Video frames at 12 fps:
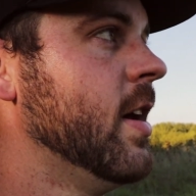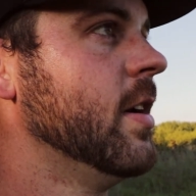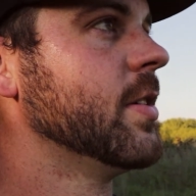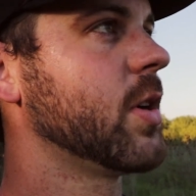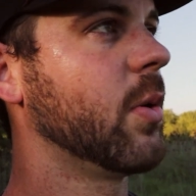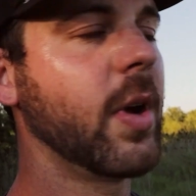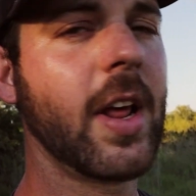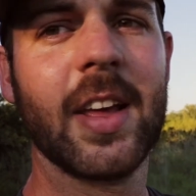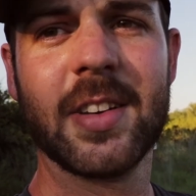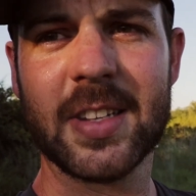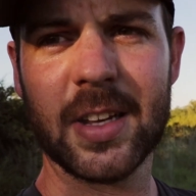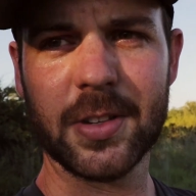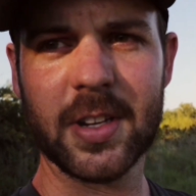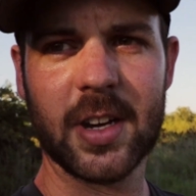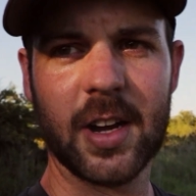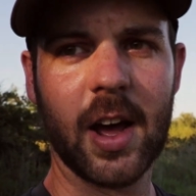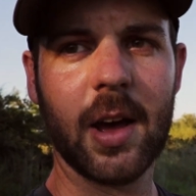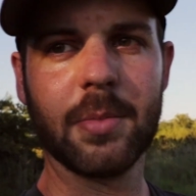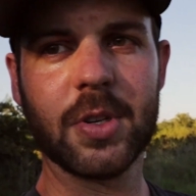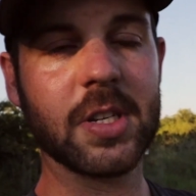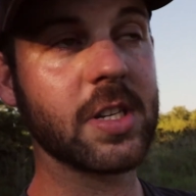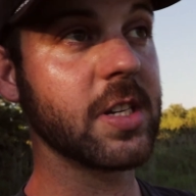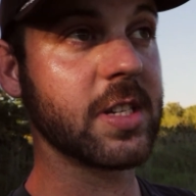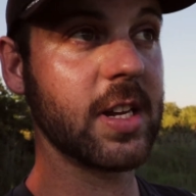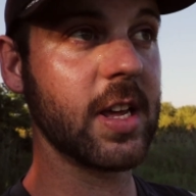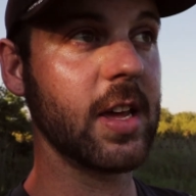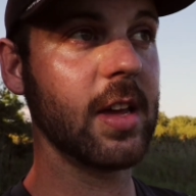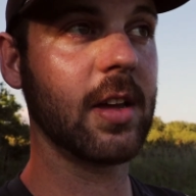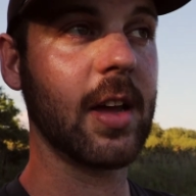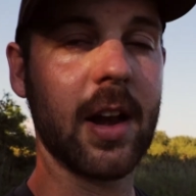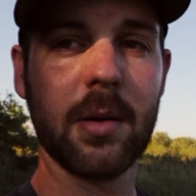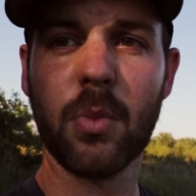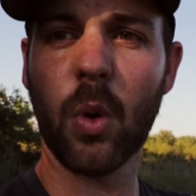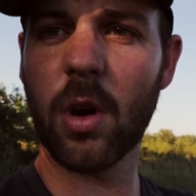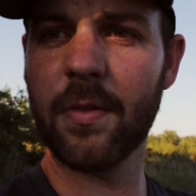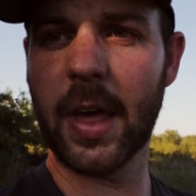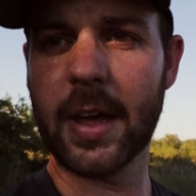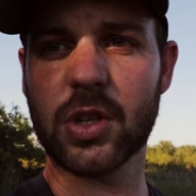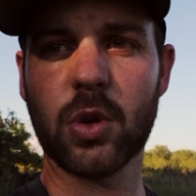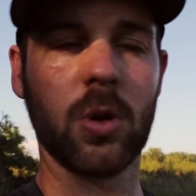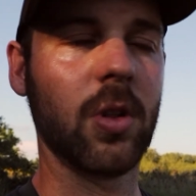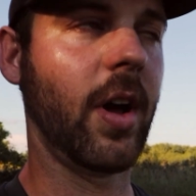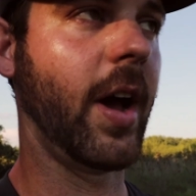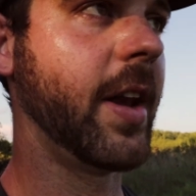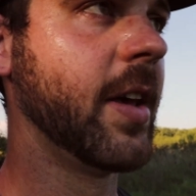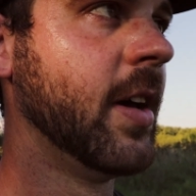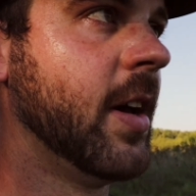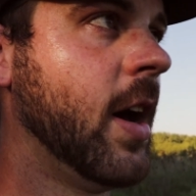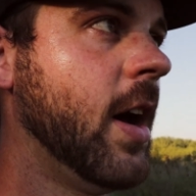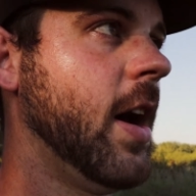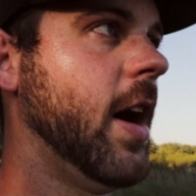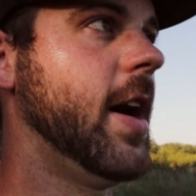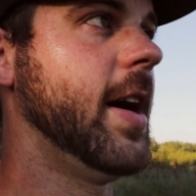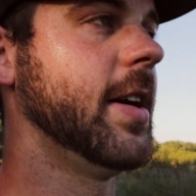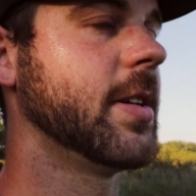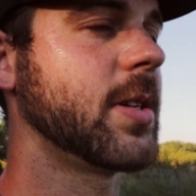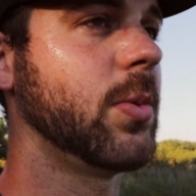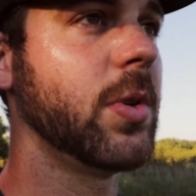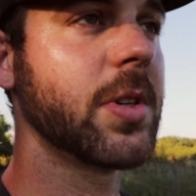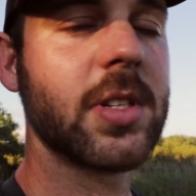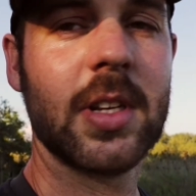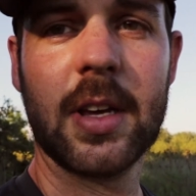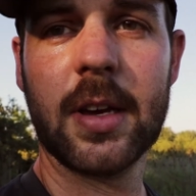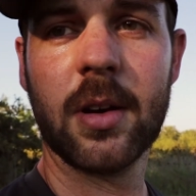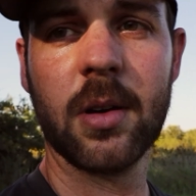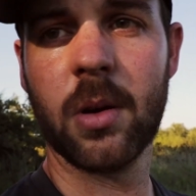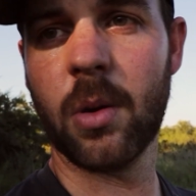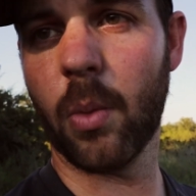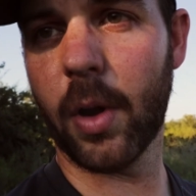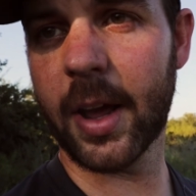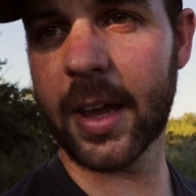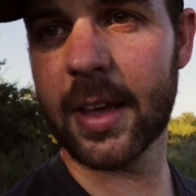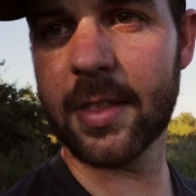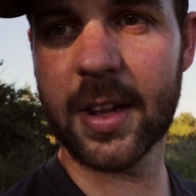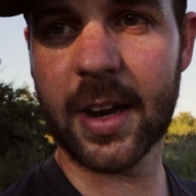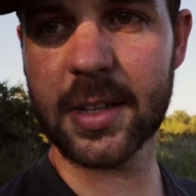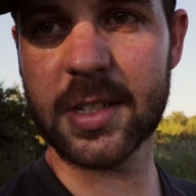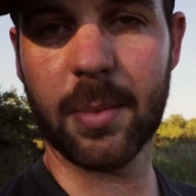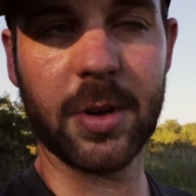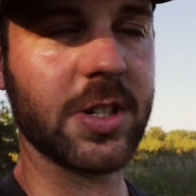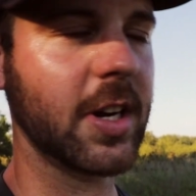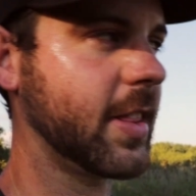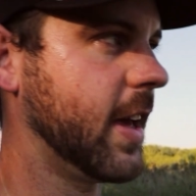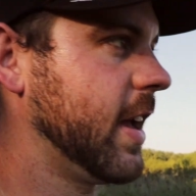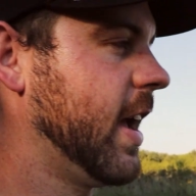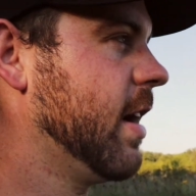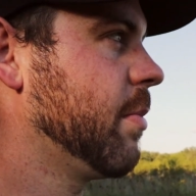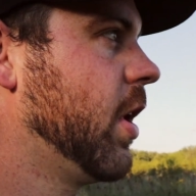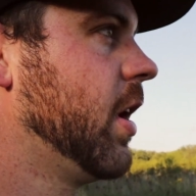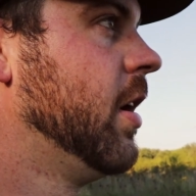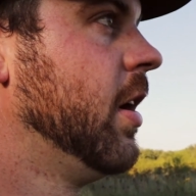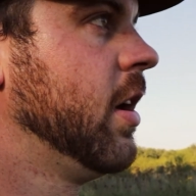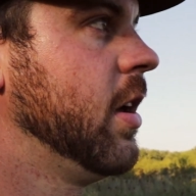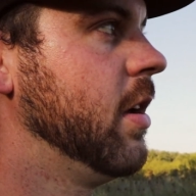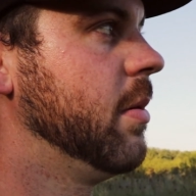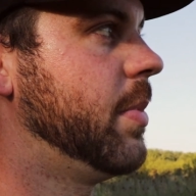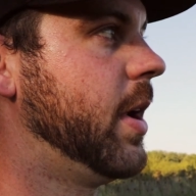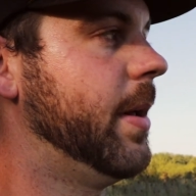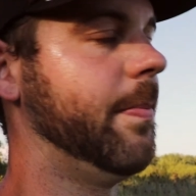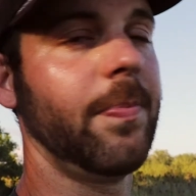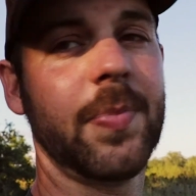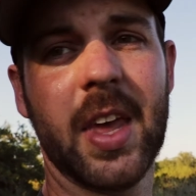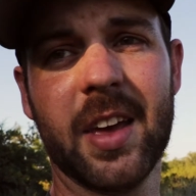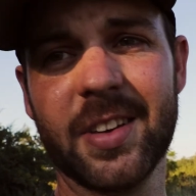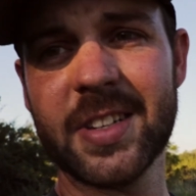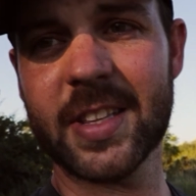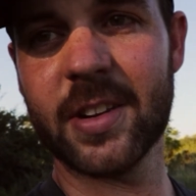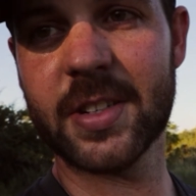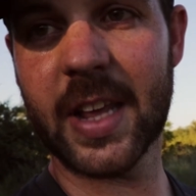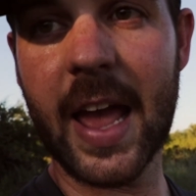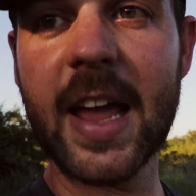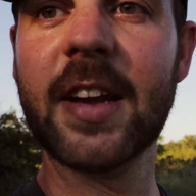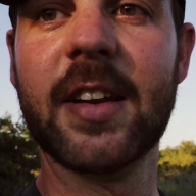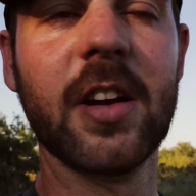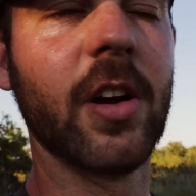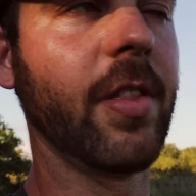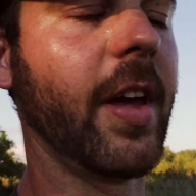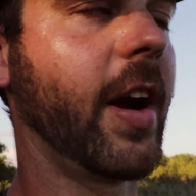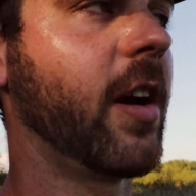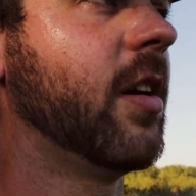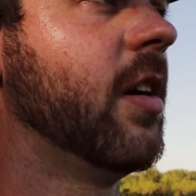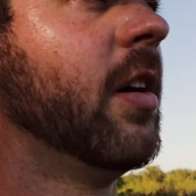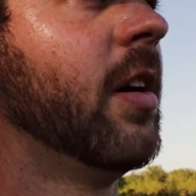So I went ahead and tilted it up just to see kind of more of that shoreline. So we'll see what I get the next time I check that camera, but at least there's a deer there.